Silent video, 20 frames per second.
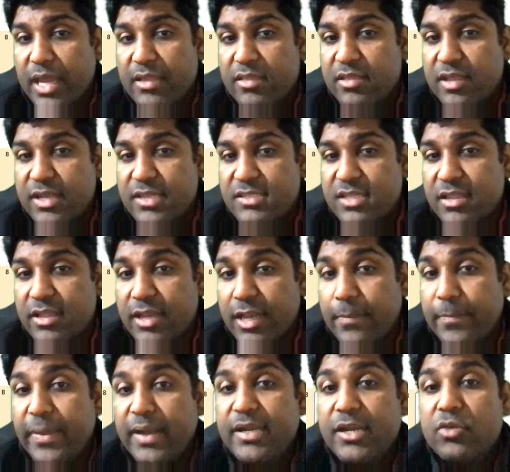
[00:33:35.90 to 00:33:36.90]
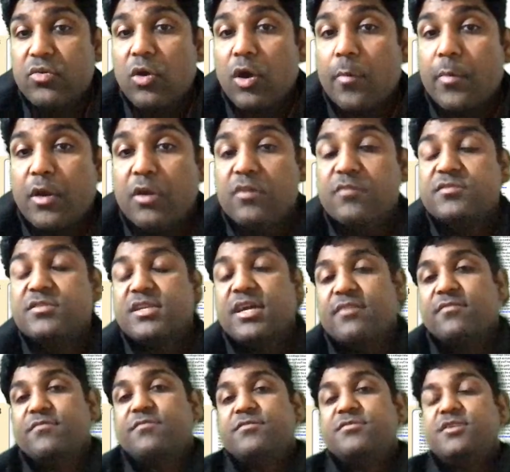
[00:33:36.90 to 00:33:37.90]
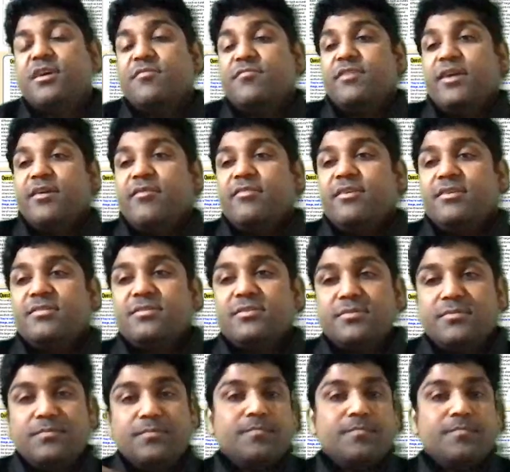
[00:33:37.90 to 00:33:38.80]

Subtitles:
things and an ability to opt out of stuff matrix,